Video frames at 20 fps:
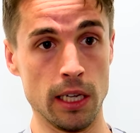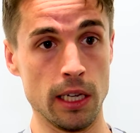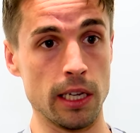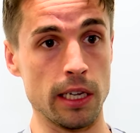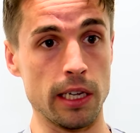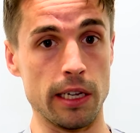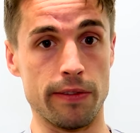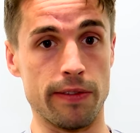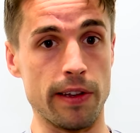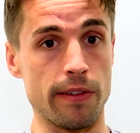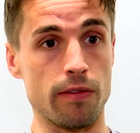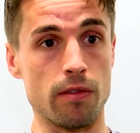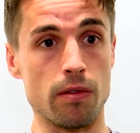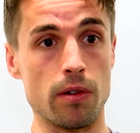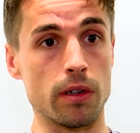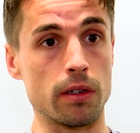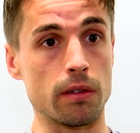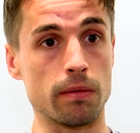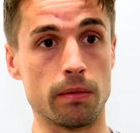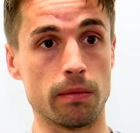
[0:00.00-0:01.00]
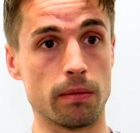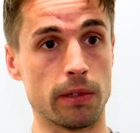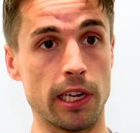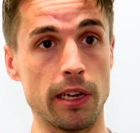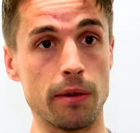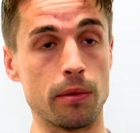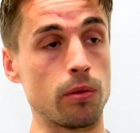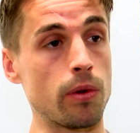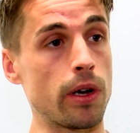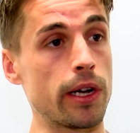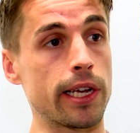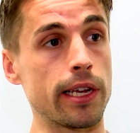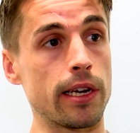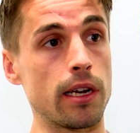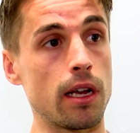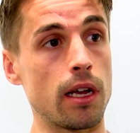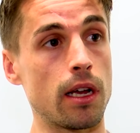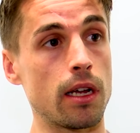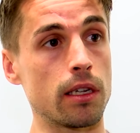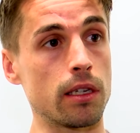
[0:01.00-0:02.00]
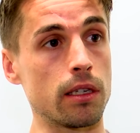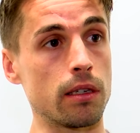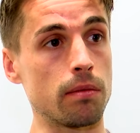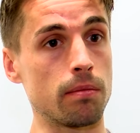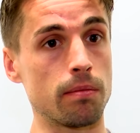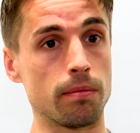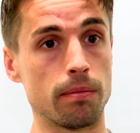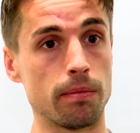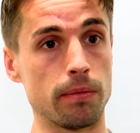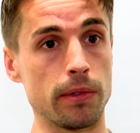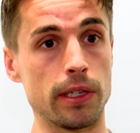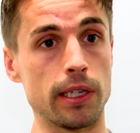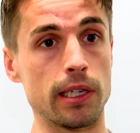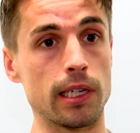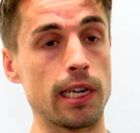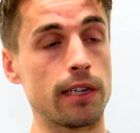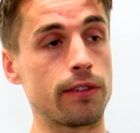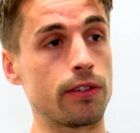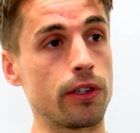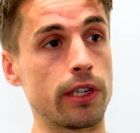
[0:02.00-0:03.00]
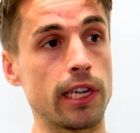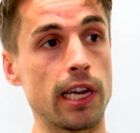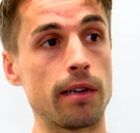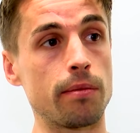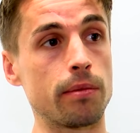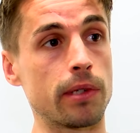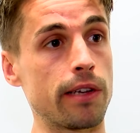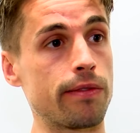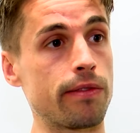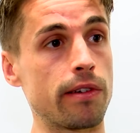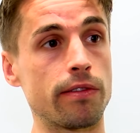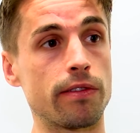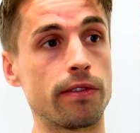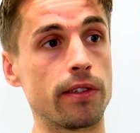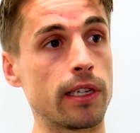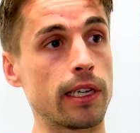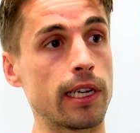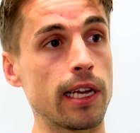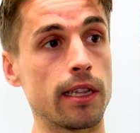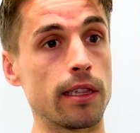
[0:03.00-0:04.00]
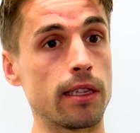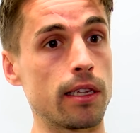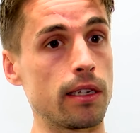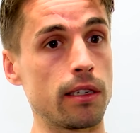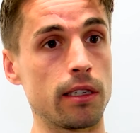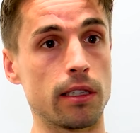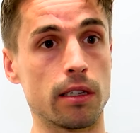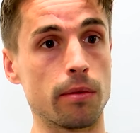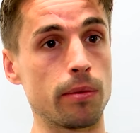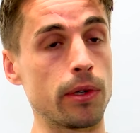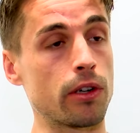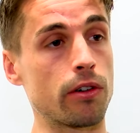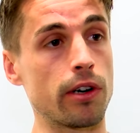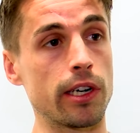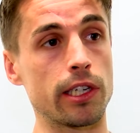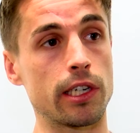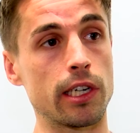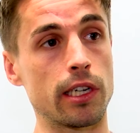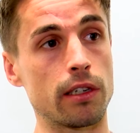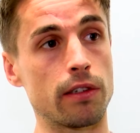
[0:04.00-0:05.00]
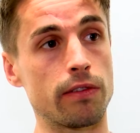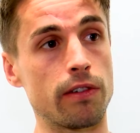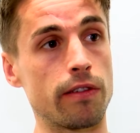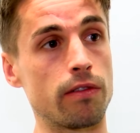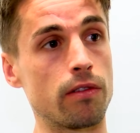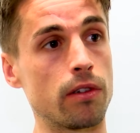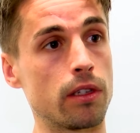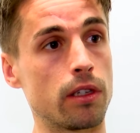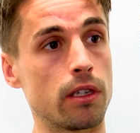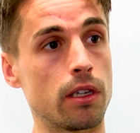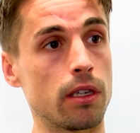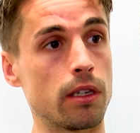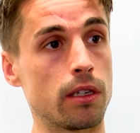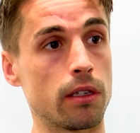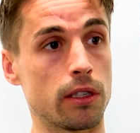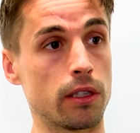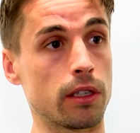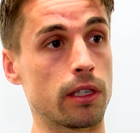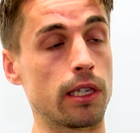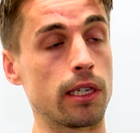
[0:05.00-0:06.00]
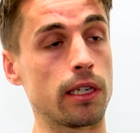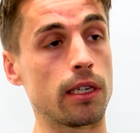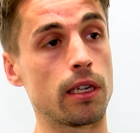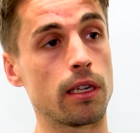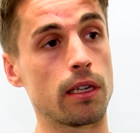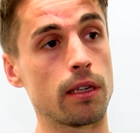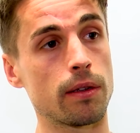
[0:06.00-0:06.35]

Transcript: if everyone keeps working hard and in these last few games give everything they can, then it's going to be a great chance for everyone to succeed.